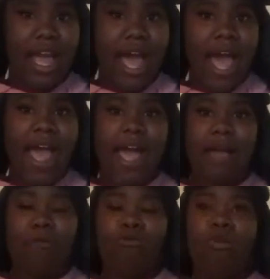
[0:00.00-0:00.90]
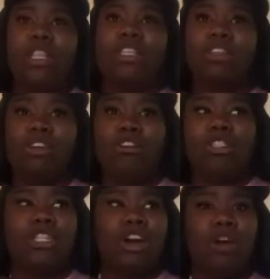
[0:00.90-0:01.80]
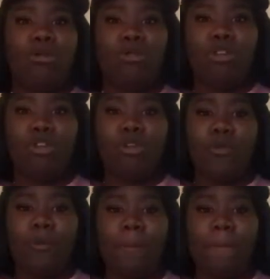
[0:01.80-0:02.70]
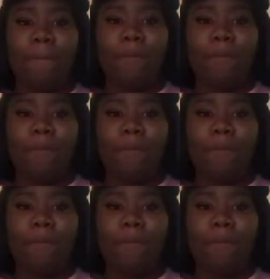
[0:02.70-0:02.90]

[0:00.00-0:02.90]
I went to the hotel room,